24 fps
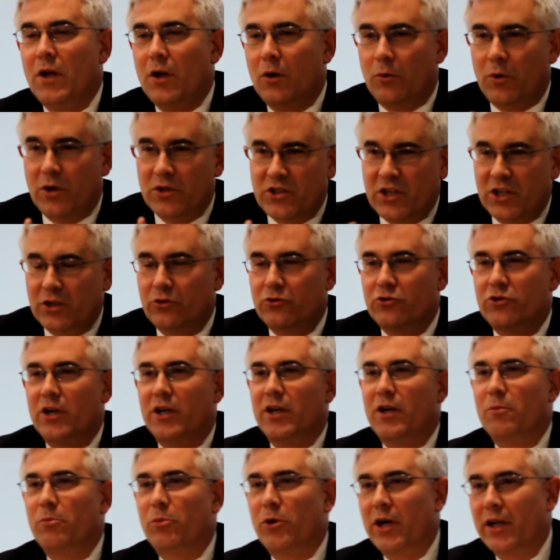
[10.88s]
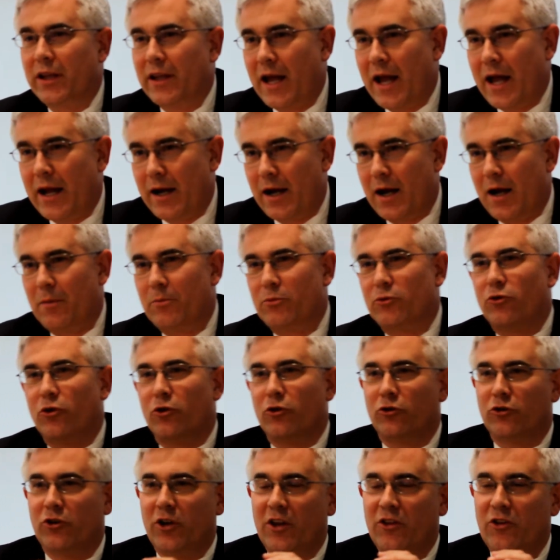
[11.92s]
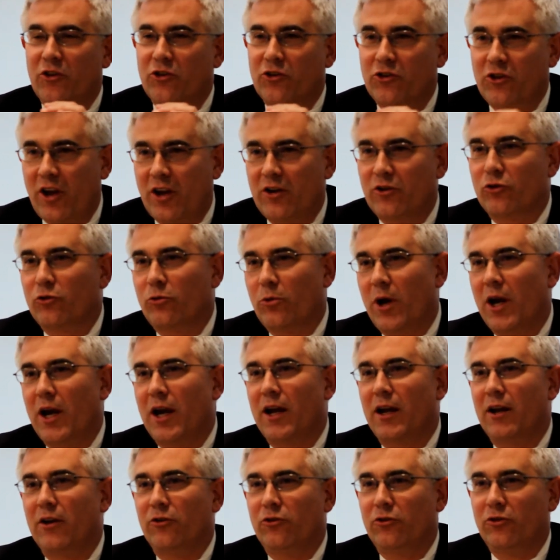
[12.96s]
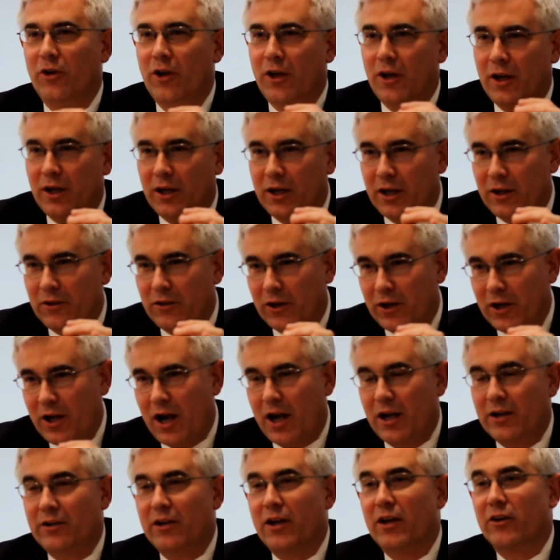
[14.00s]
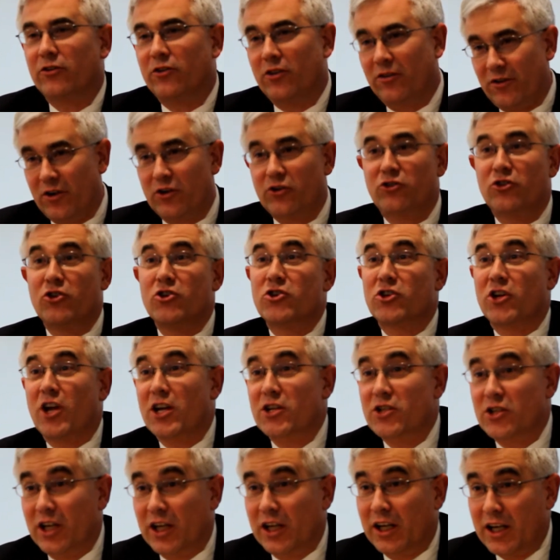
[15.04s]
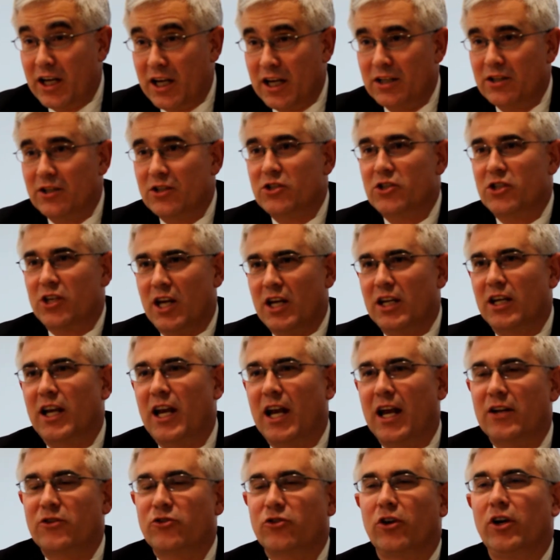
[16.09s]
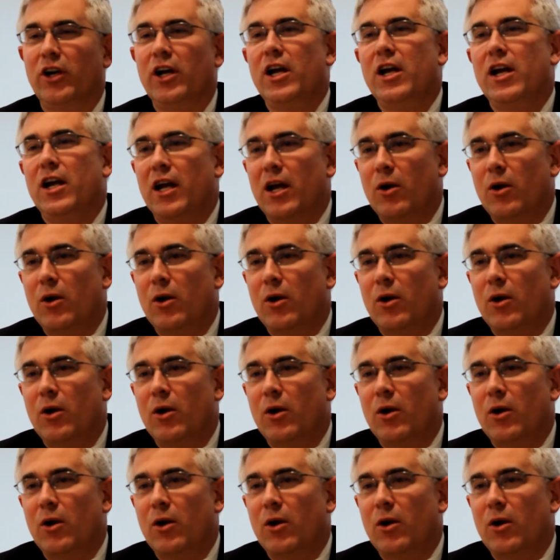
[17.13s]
Well, it's interesting you bring that up. So you say the sun's rays in the context of us discussing skin cancer.